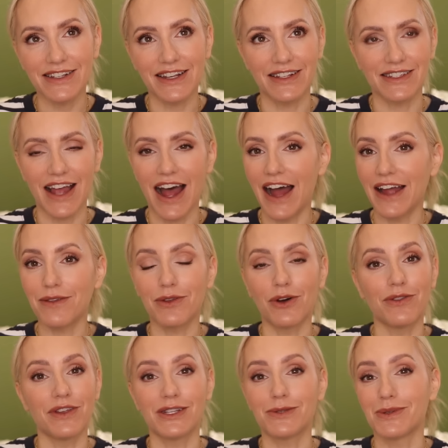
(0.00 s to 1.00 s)
because I
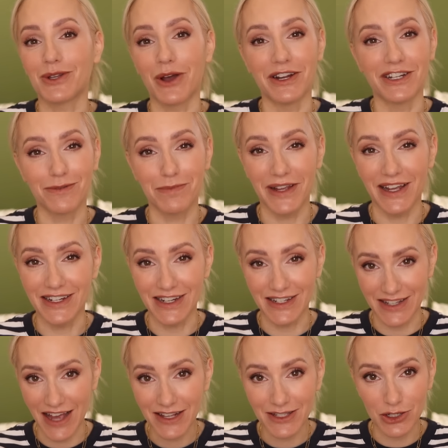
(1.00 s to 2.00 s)
thought this was going to be a
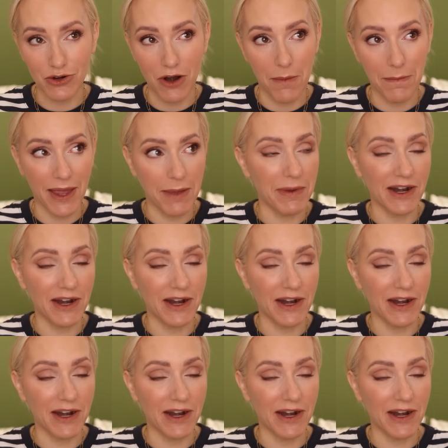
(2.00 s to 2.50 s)
disaster on me,